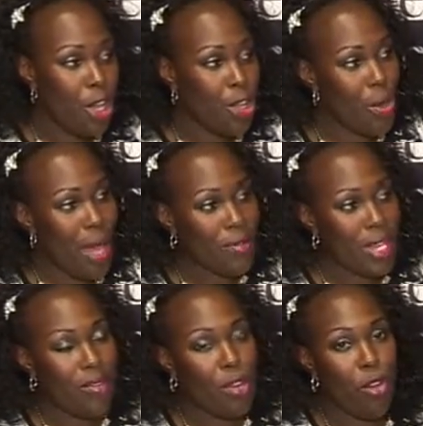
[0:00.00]
You have to
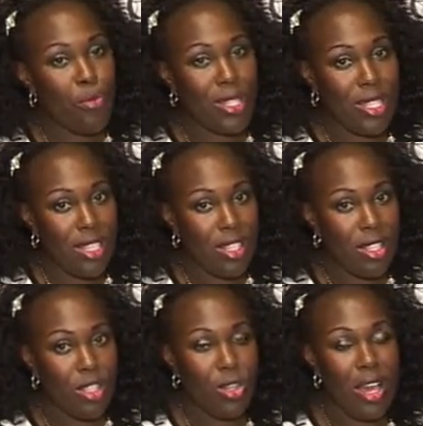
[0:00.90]
have a lot of
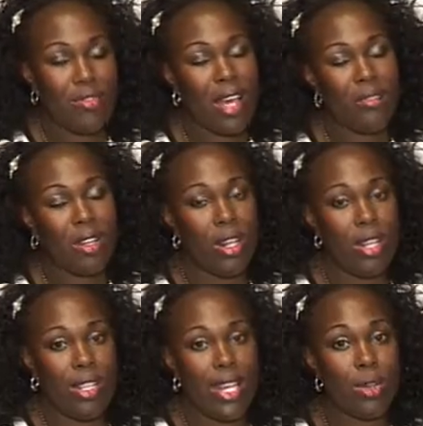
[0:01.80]
persistence. You have to have a
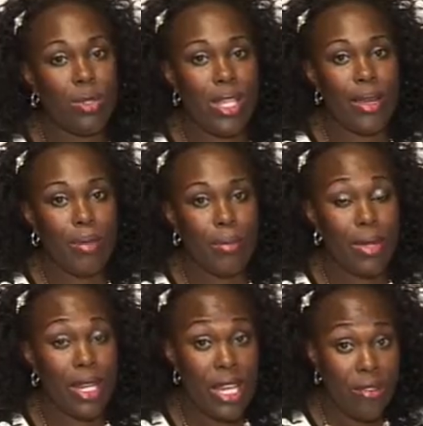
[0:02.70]
legal team that
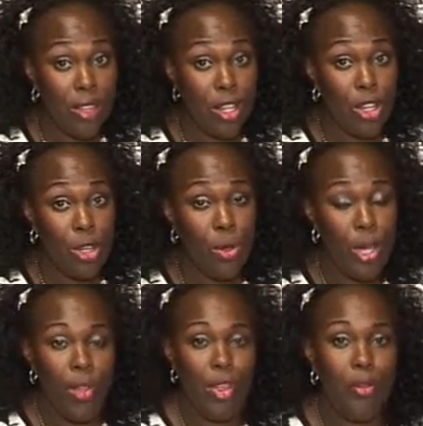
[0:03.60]
believe in you,
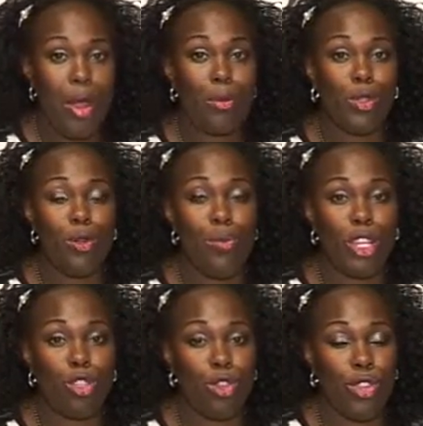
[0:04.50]
that are able to
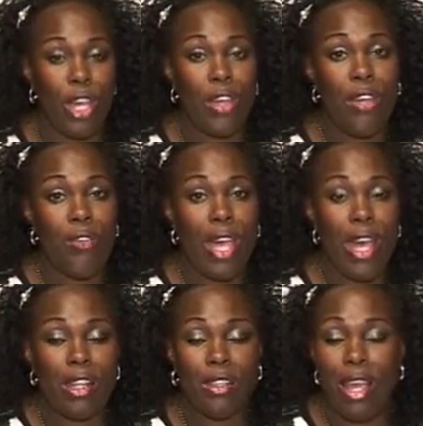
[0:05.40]
make sure that they
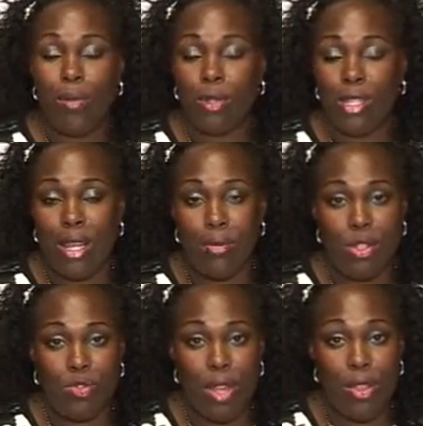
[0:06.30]
are able to
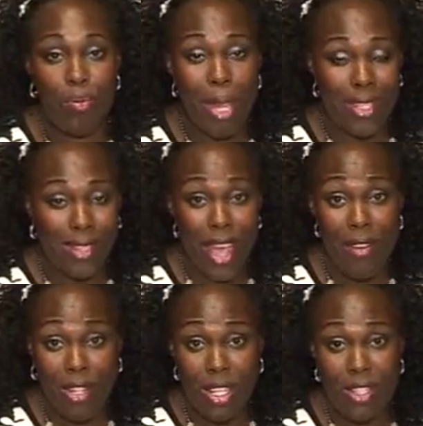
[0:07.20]
demonstrate the best
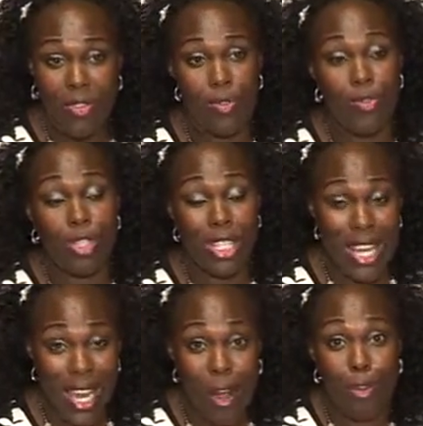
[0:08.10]
evidence,
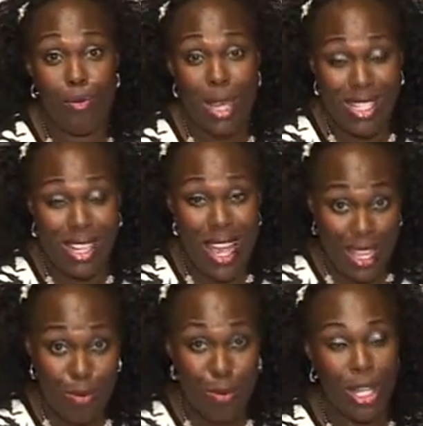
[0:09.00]
seek out the best
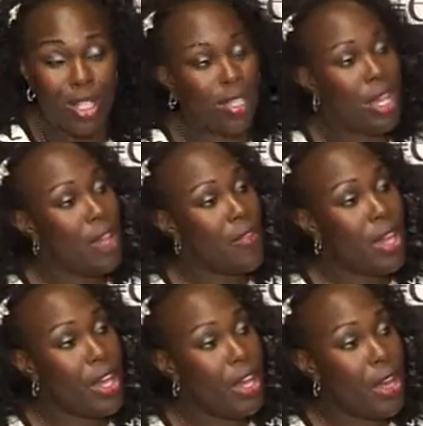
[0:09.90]
experts
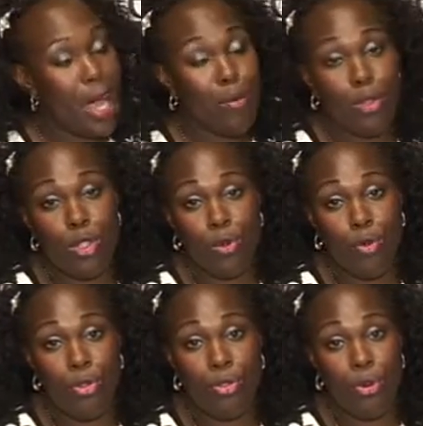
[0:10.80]
that are able to
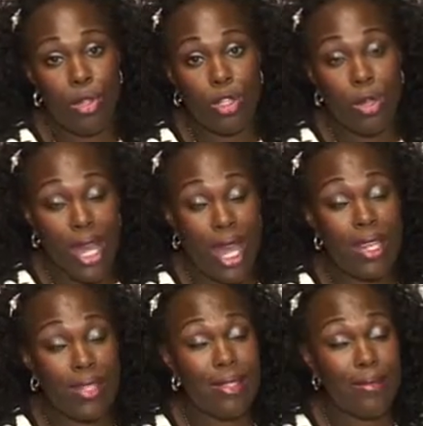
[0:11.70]
put forward your
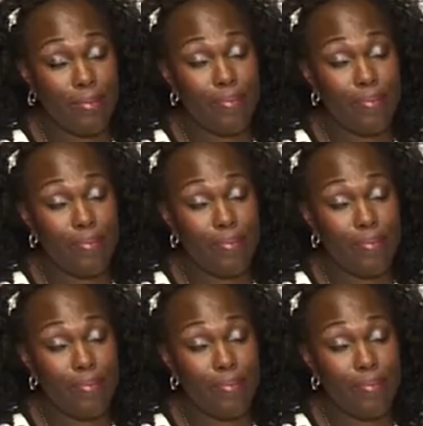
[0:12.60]
case.